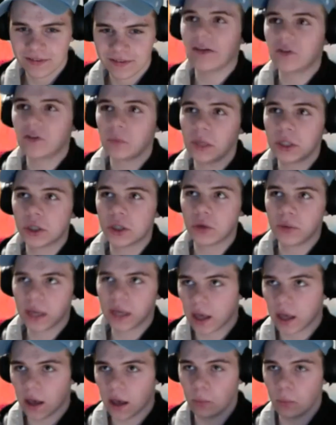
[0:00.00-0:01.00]
to be
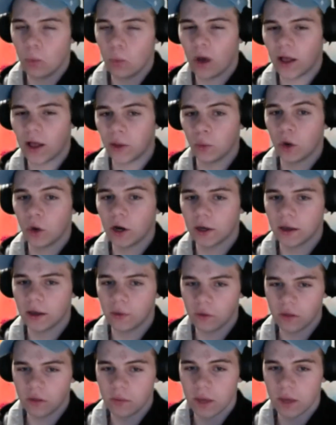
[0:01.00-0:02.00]
chewing gum while working
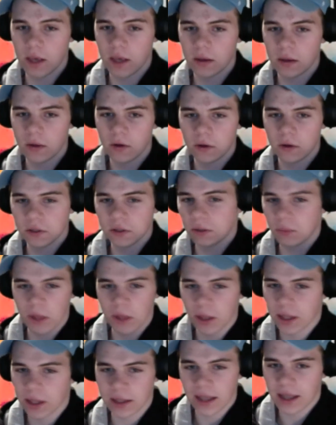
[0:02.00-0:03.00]
with me or
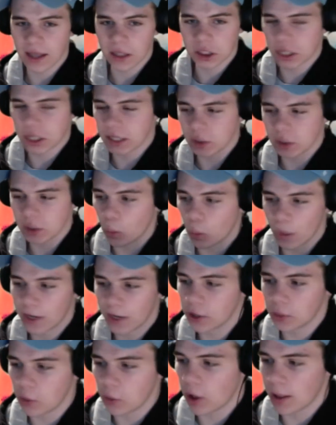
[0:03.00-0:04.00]
something like that. She has a
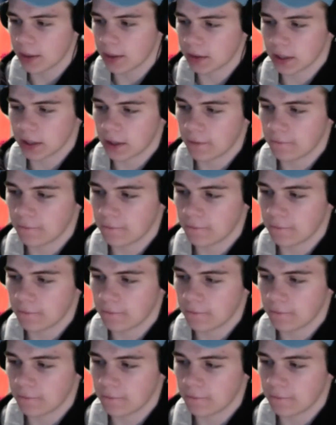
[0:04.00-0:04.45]
weird policy.